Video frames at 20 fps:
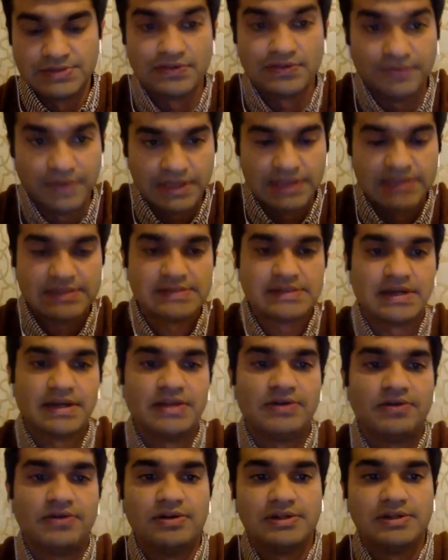So we can
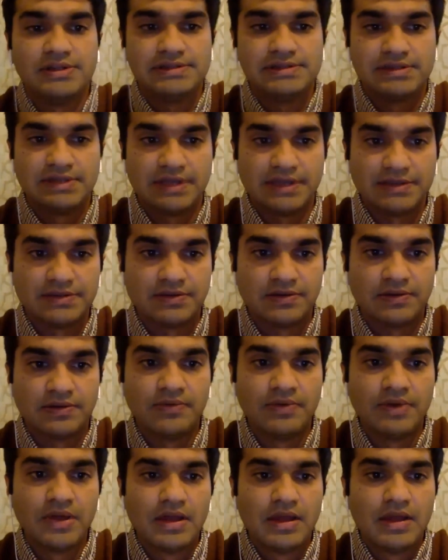study all these things.
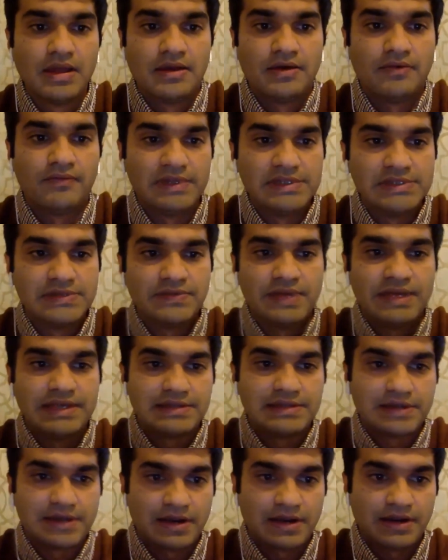So once we
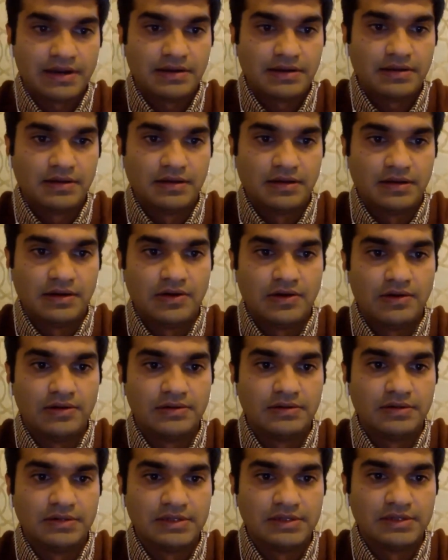extract all
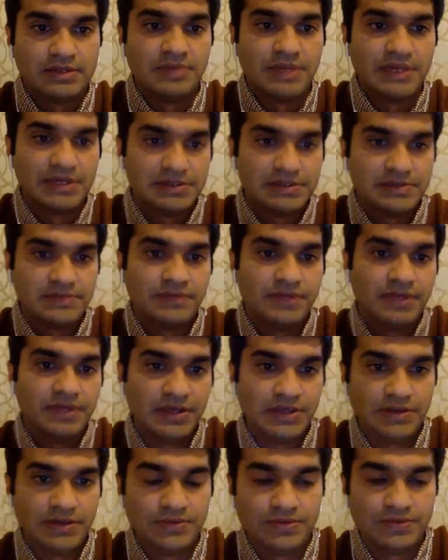these measures, we
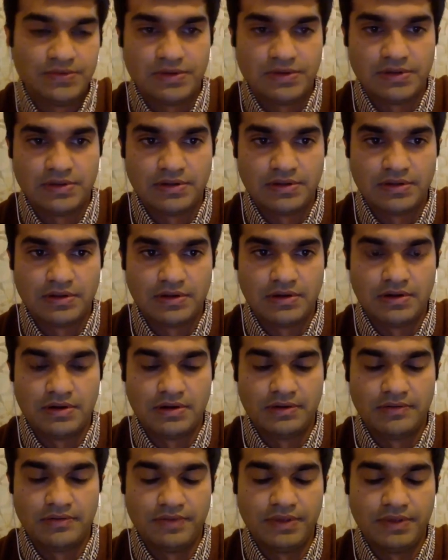use
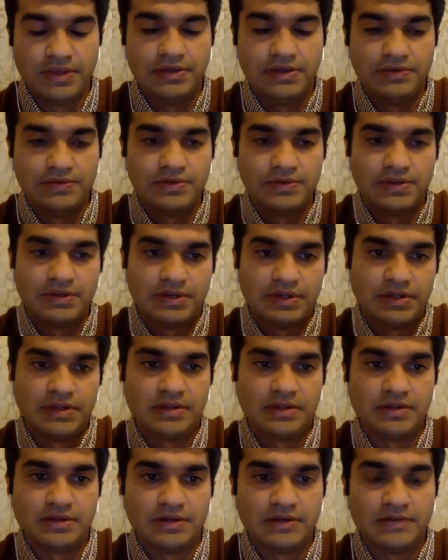it
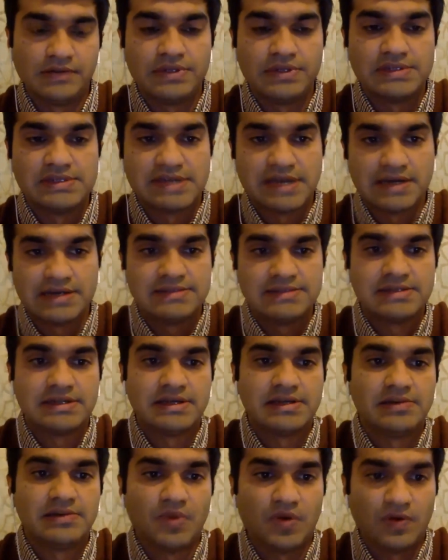in different
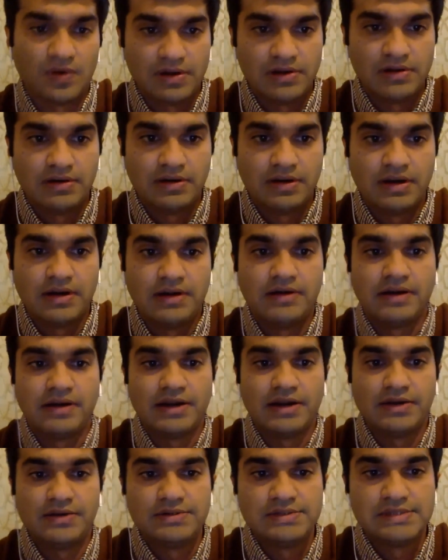statistical model and
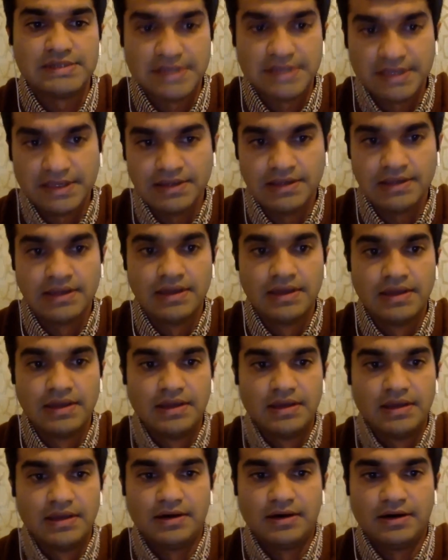try to see
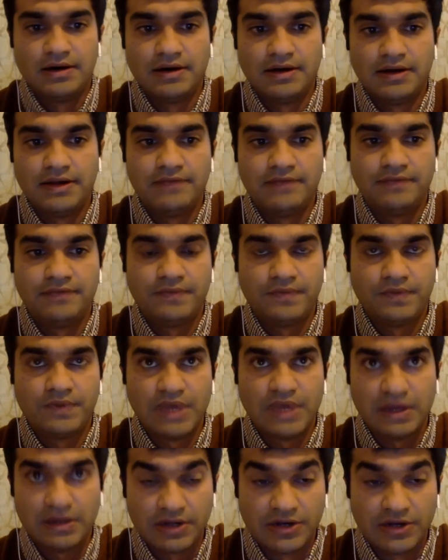if
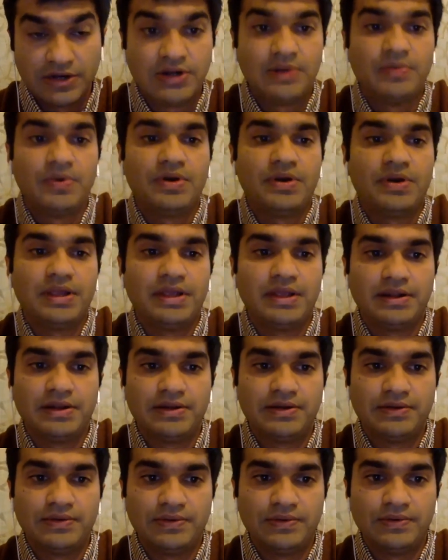they are contributing
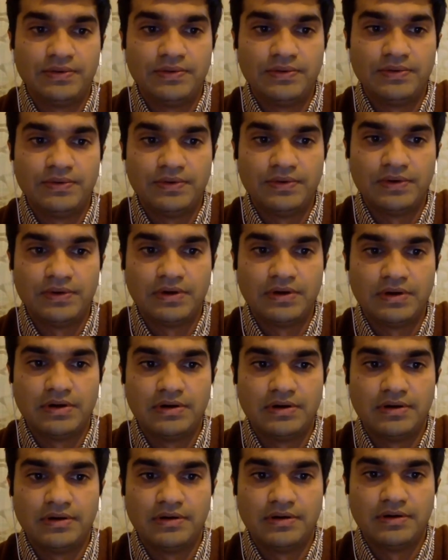to
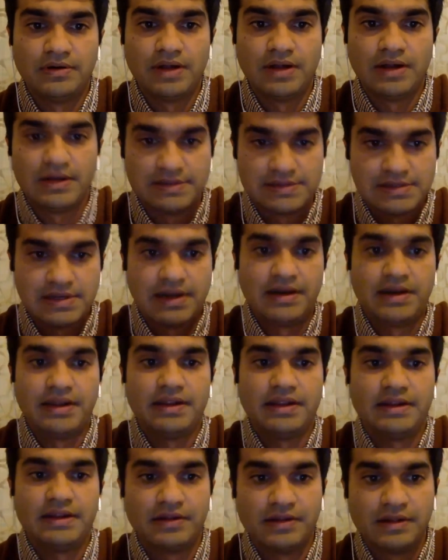
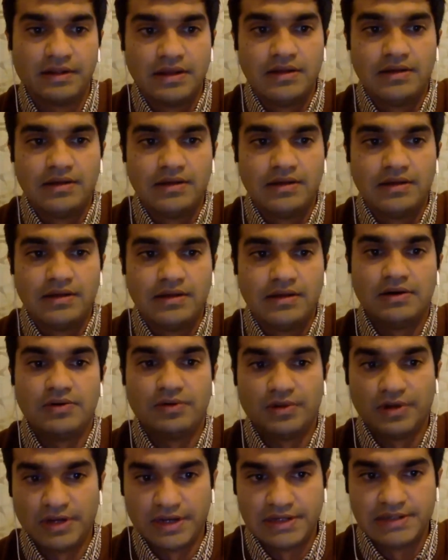understanding
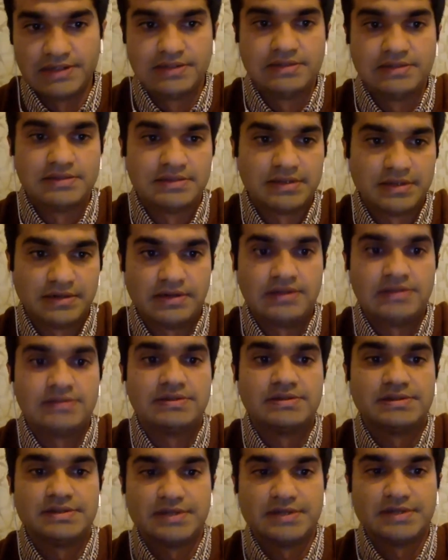correlations and
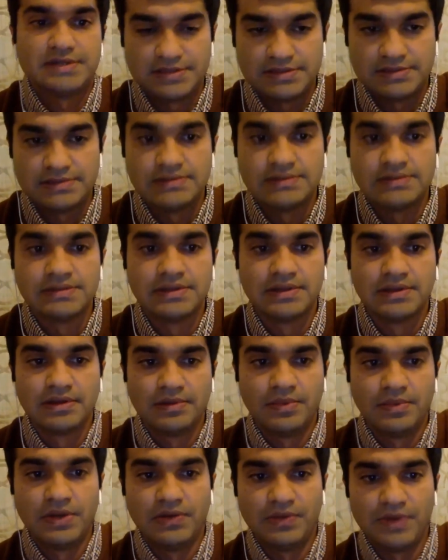association
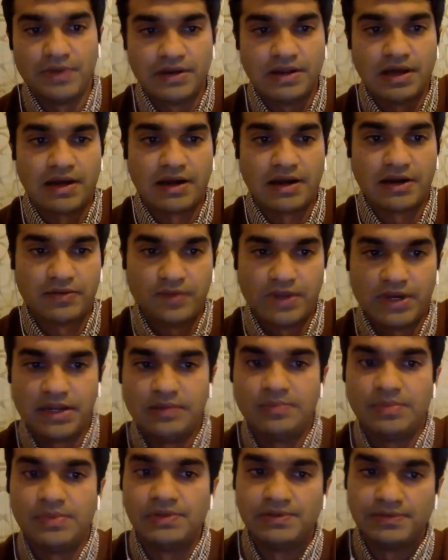between target
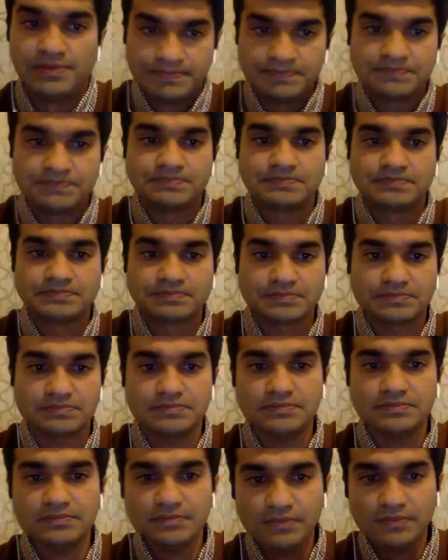variable
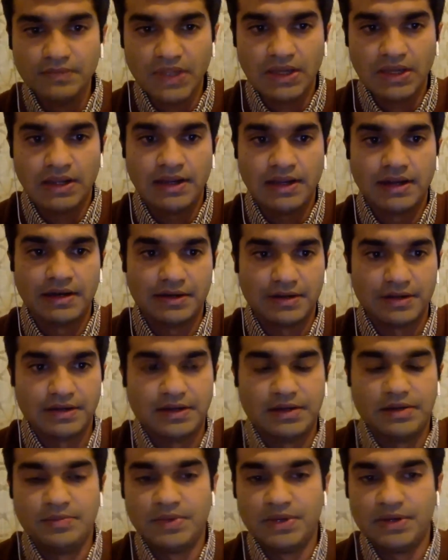and
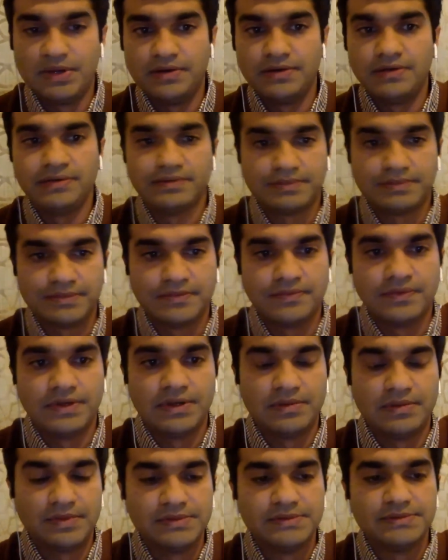independent
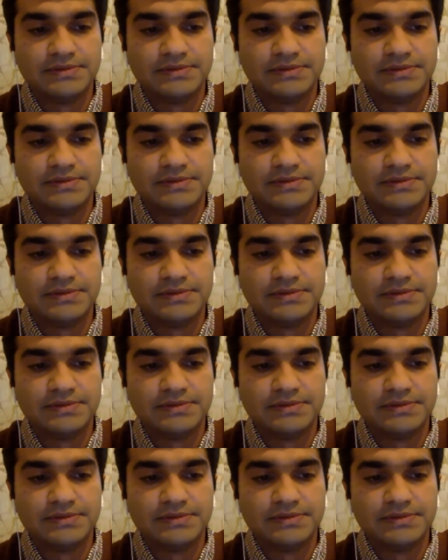variable.